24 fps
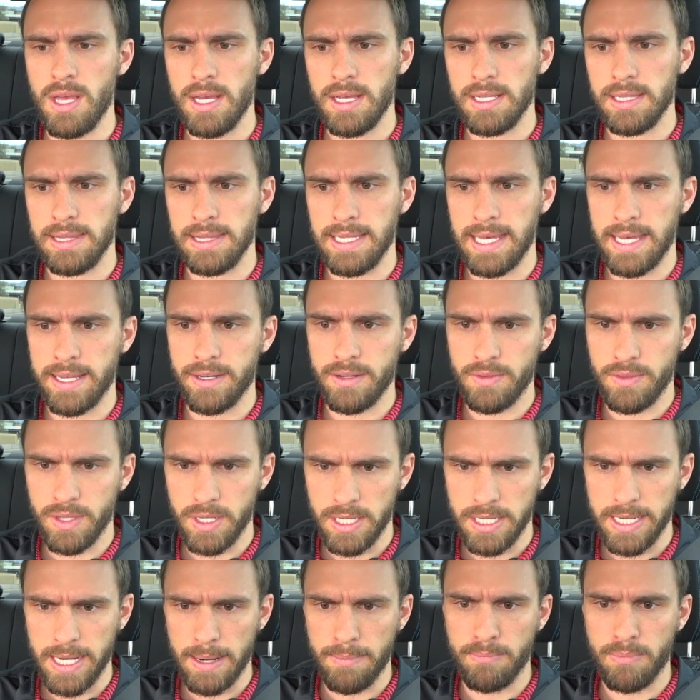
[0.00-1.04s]

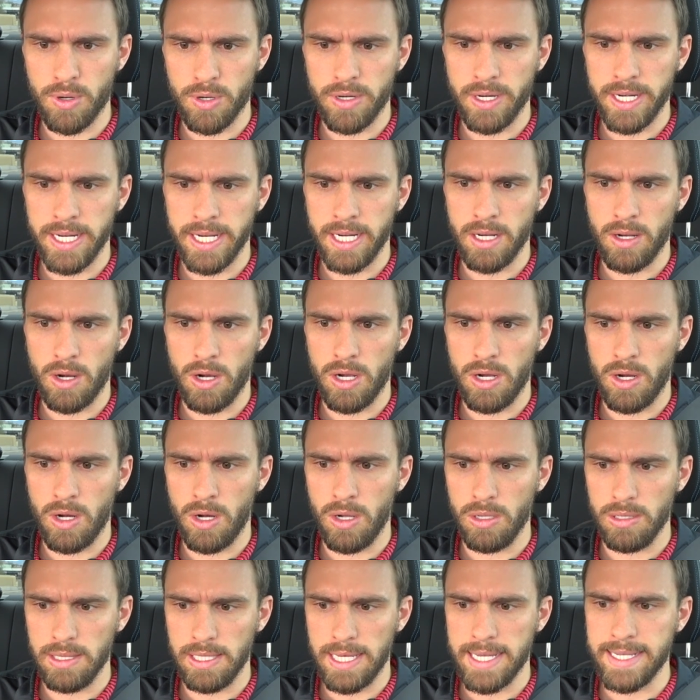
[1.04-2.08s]
numbering
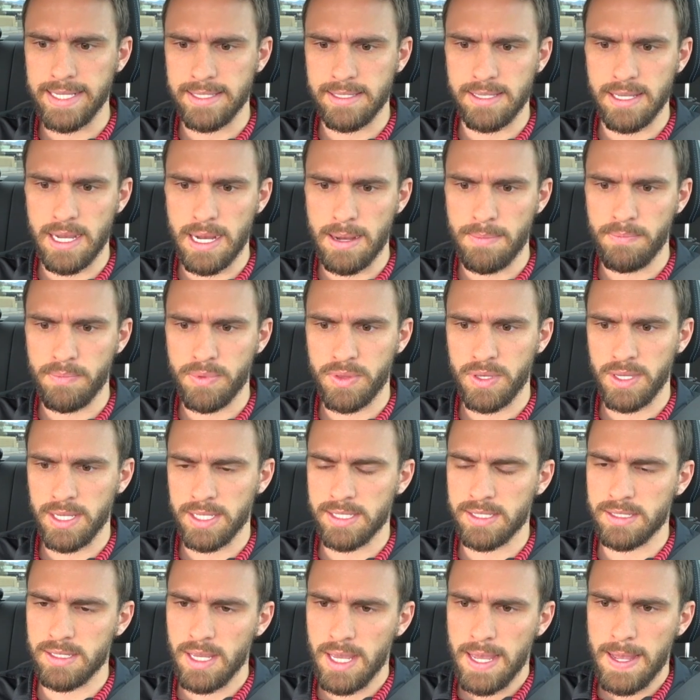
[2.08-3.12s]
all lights up.
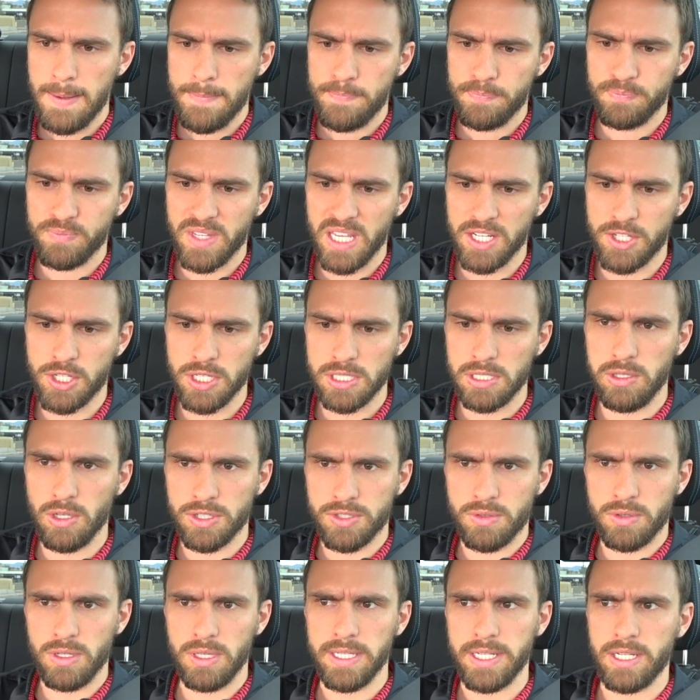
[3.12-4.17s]
It just
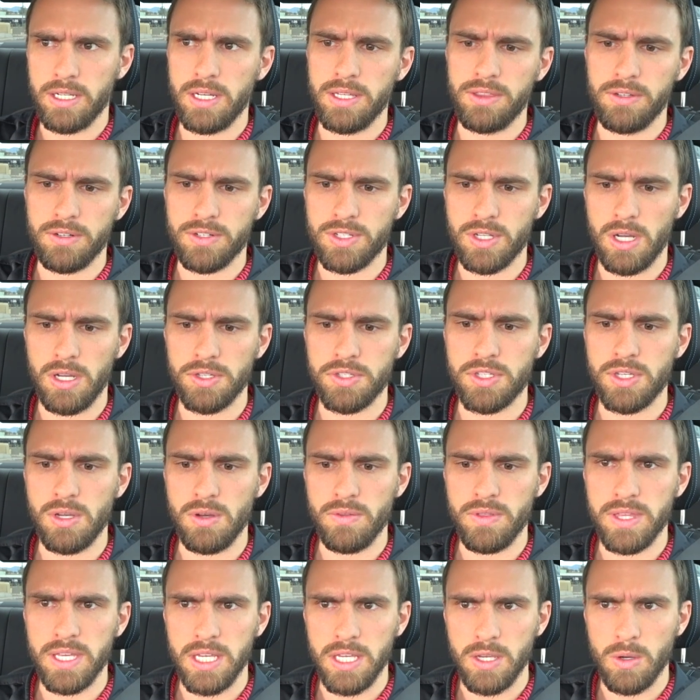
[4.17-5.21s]
looks really good. And there's
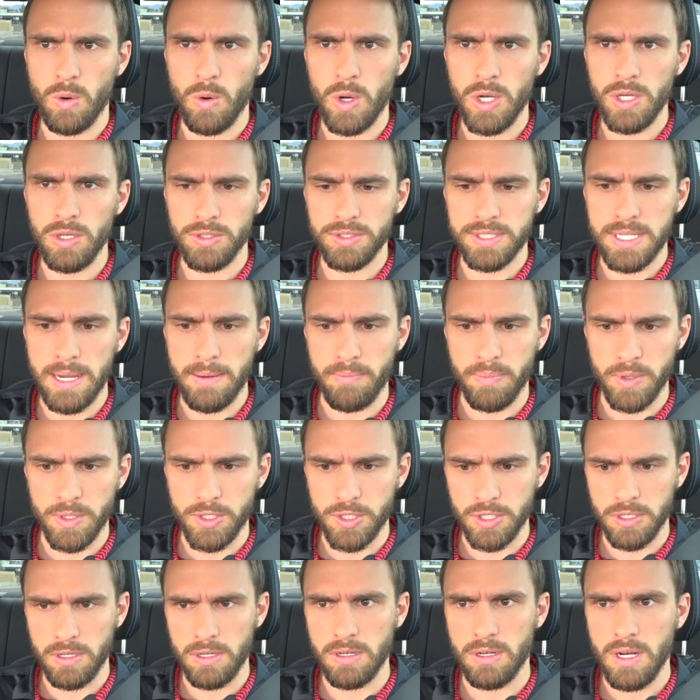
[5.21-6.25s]
also the oil
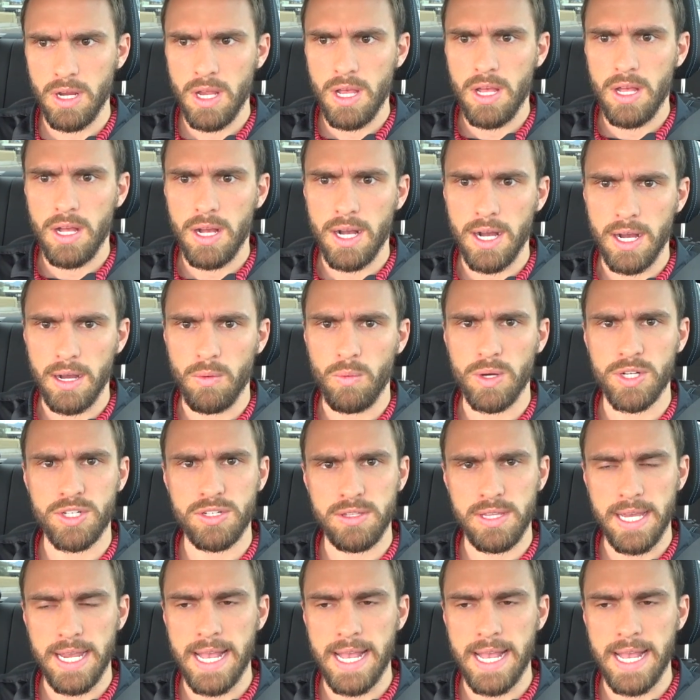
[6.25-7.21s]
temperature, which they